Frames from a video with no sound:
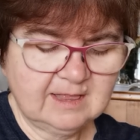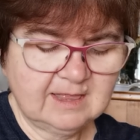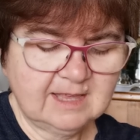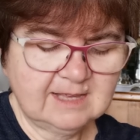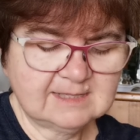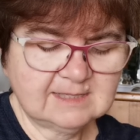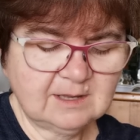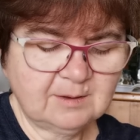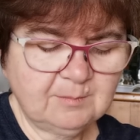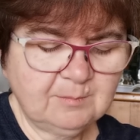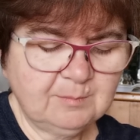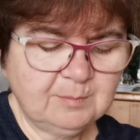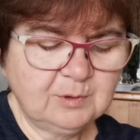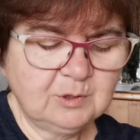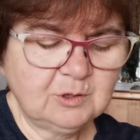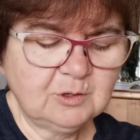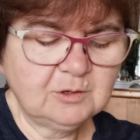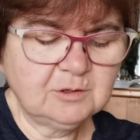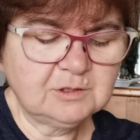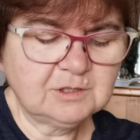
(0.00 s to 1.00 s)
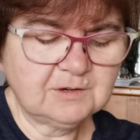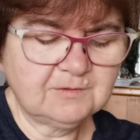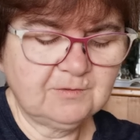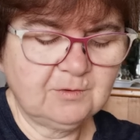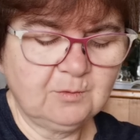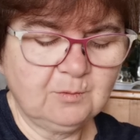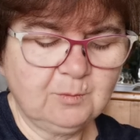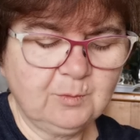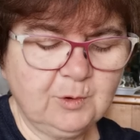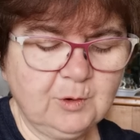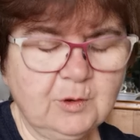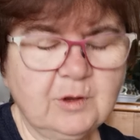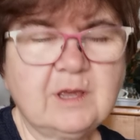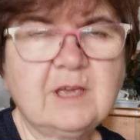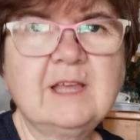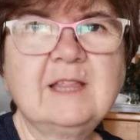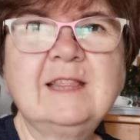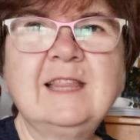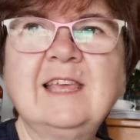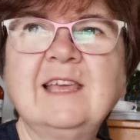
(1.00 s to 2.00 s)
there's some beautiful
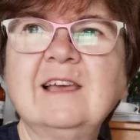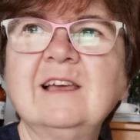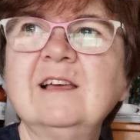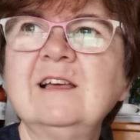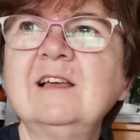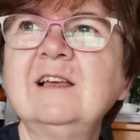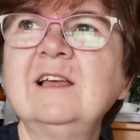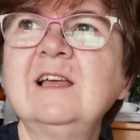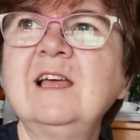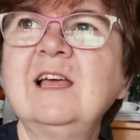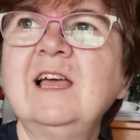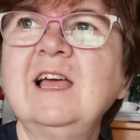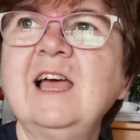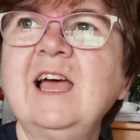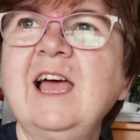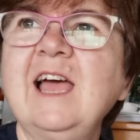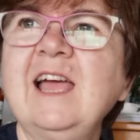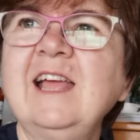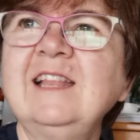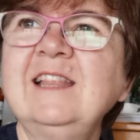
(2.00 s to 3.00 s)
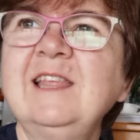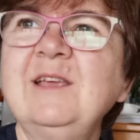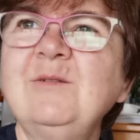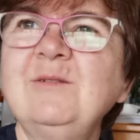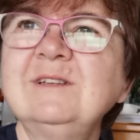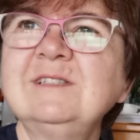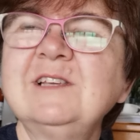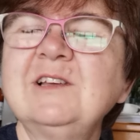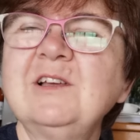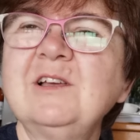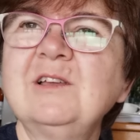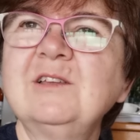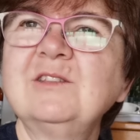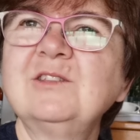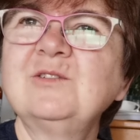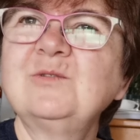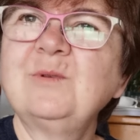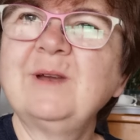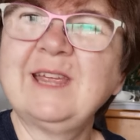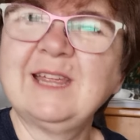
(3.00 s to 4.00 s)
work in there, and there was a
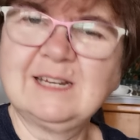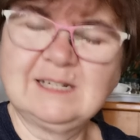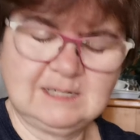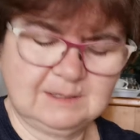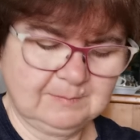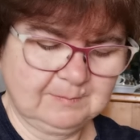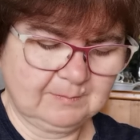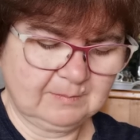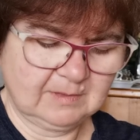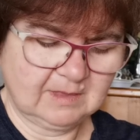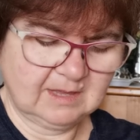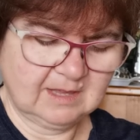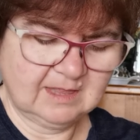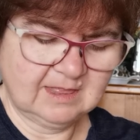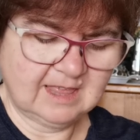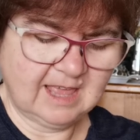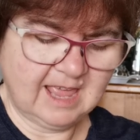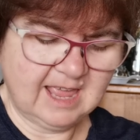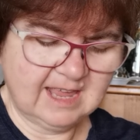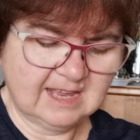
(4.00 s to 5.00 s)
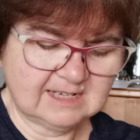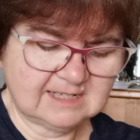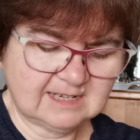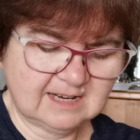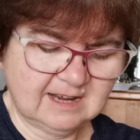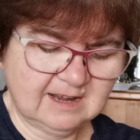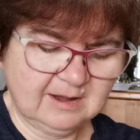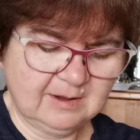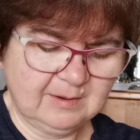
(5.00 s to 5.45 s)
thread that